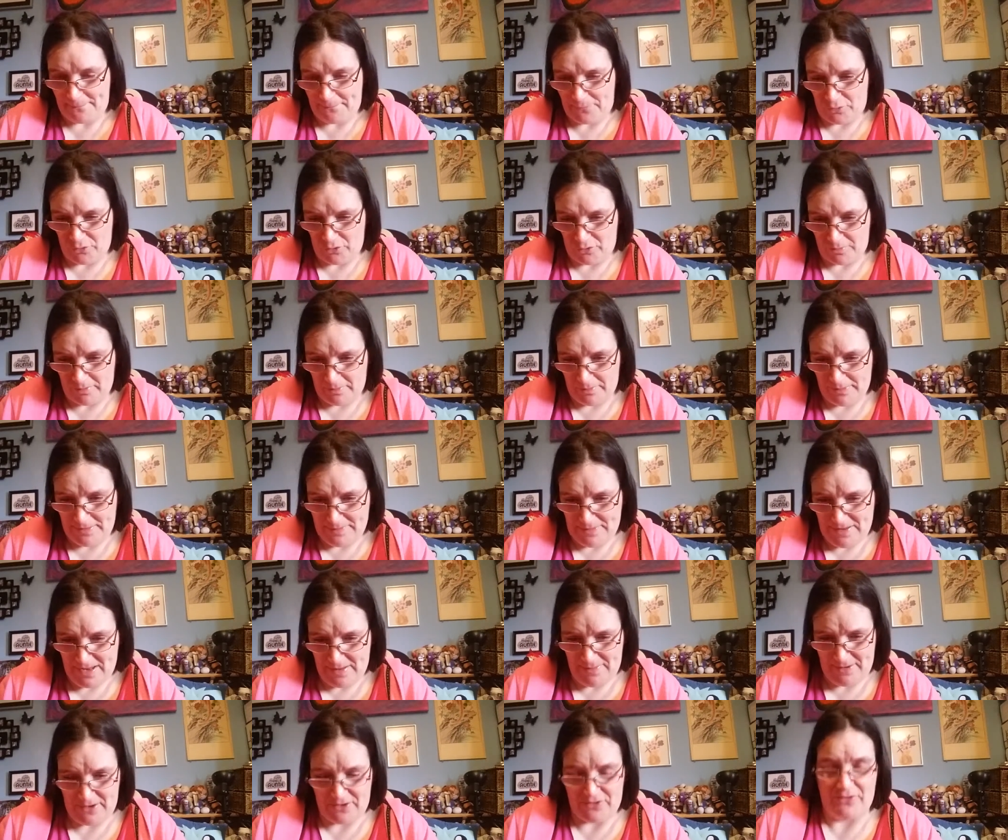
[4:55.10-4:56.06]
probably
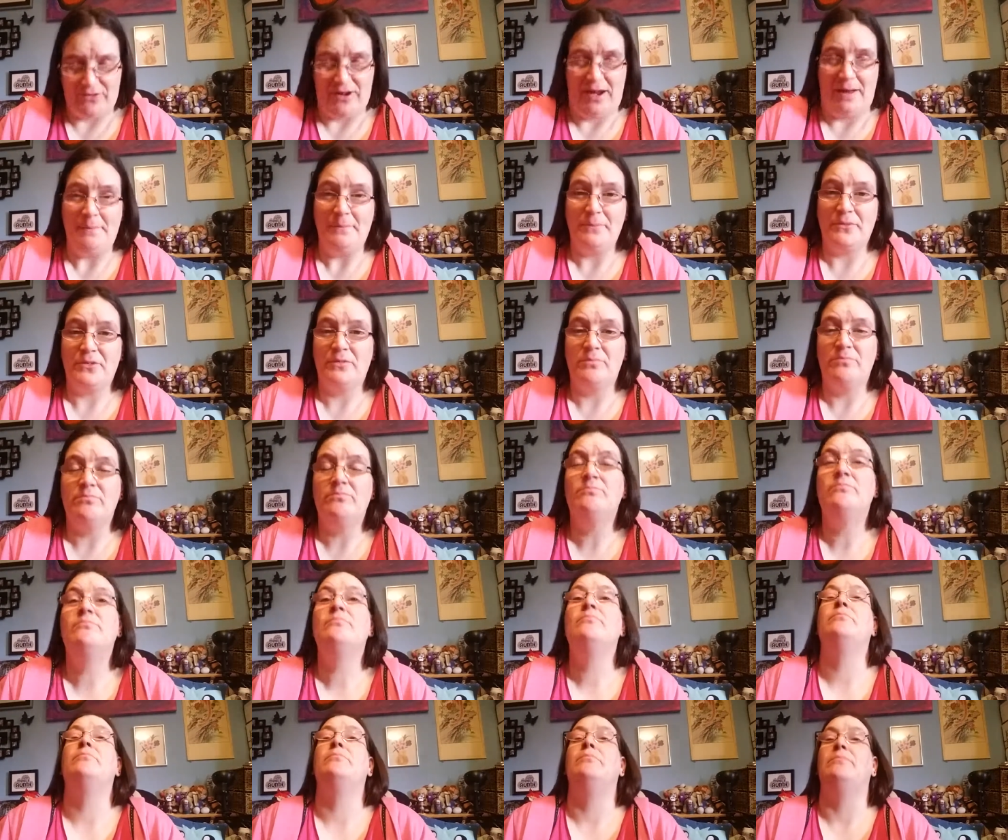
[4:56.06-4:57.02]
be a bit cramped
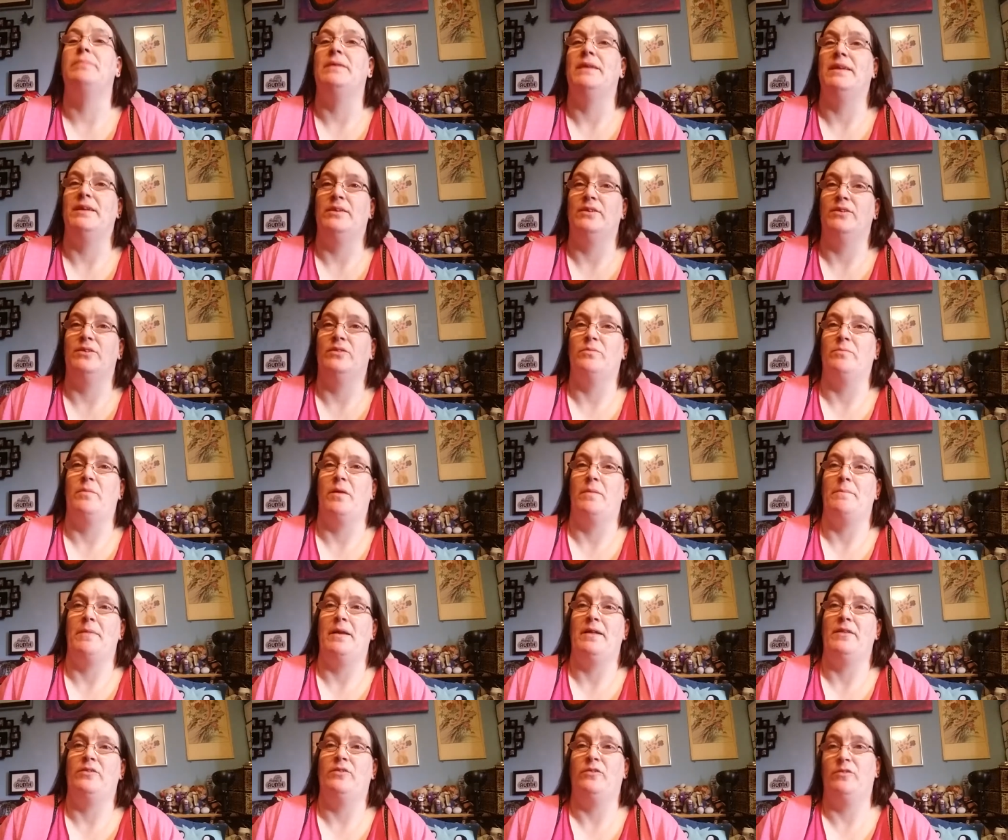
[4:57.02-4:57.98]
because my
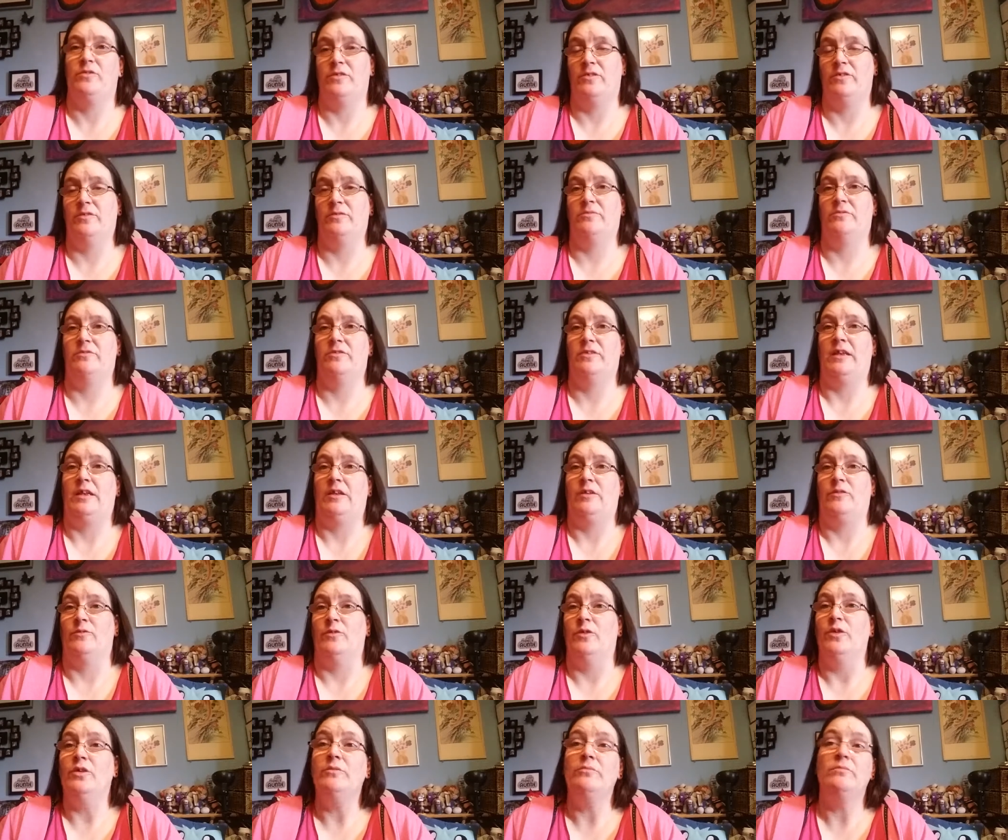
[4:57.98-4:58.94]
bed's just six
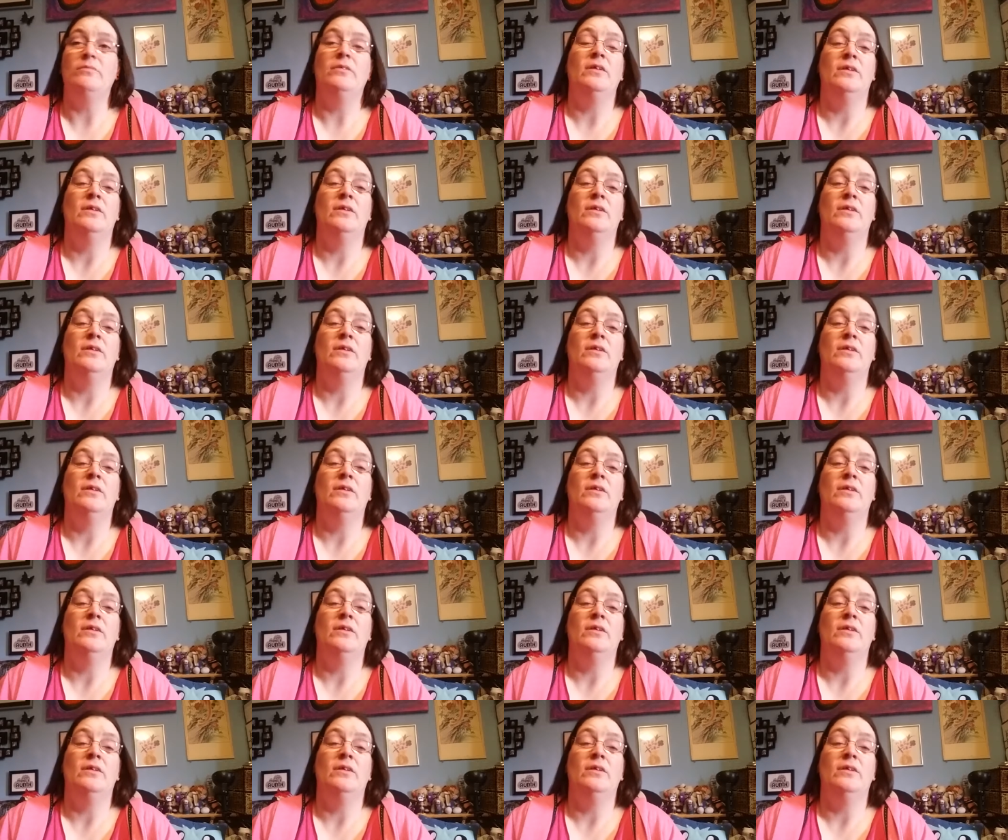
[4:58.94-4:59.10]
foot